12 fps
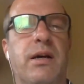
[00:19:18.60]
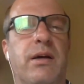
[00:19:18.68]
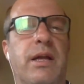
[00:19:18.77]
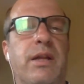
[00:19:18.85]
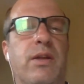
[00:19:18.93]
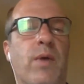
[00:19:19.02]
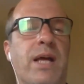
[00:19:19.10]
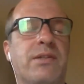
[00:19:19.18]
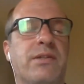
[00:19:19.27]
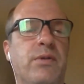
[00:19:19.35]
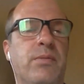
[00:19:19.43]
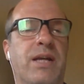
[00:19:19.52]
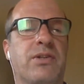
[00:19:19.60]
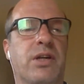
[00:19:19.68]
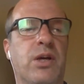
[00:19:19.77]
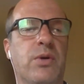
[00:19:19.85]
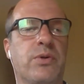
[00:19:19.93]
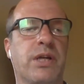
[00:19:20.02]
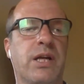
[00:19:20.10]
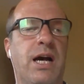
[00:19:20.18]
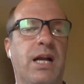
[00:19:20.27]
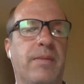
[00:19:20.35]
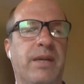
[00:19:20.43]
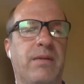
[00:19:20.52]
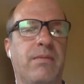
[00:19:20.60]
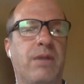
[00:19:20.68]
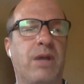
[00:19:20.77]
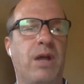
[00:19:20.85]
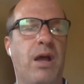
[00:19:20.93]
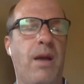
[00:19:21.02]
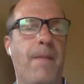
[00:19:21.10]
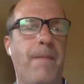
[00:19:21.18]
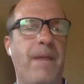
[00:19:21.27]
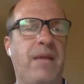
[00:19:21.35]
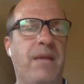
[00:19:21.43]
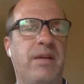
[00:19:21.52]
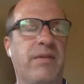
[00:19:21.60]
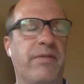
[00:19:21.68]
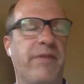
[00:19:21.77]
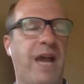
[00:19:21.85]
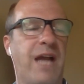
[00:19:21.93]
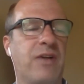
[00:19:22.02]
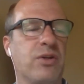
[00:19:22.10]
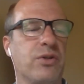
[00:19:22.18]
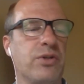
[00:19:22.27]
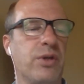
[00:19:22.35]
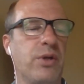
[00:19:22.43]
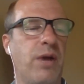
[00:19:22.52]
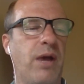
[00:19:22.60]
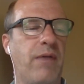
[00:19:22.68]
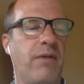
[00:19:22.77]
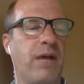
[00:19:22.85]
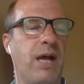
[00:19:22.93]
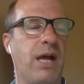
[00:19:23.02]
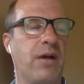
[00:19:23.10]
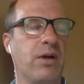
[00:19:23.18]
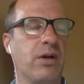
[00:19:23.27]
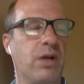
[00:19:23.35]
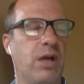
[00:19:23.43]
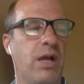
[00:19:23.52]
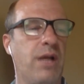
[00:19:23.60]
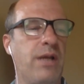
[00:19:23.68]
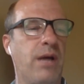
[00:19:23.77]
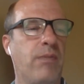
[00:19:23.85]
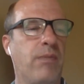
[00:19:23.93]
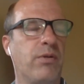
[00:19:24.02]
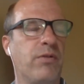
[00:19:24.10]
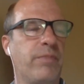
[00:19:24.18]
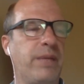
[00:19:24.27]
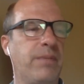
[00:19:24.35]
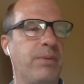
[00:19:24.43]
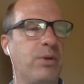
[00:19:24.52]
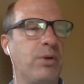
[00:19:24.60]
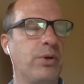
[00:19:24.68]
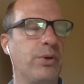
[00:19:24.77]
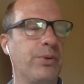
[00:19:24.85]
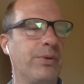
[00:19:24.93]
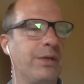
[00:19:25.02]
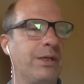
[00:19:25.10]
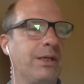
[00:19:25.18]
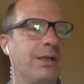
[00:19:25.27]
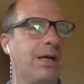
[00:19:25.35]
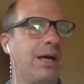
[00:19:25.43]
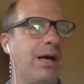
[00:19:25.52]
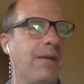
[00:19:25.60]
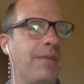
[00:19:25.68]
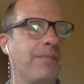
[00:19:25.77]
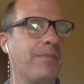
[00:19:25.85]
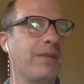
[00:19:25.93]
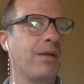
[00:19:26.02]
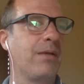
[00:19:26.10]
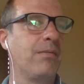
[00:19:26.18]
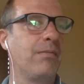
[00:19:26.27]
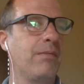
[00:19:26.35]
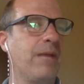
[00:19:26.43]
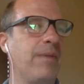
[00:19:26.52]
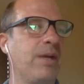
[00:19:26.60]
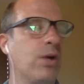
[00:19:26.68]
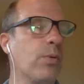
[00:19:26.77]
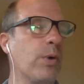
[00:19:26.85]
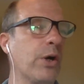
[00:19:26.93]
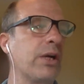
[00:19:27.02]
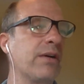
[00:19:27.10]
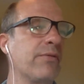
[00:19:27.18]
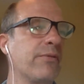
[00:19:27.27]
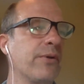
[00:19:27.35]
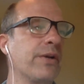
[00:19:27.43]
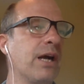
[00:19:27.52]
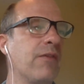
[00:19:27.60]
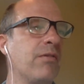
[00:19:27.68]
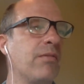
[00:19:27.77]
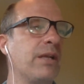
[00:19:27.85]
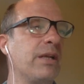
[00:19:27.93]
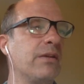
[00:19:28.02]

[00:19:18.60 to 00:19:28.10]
in the rest of New Mexico's economy may be a factor. So you have a higher number of people who maybe are working for the government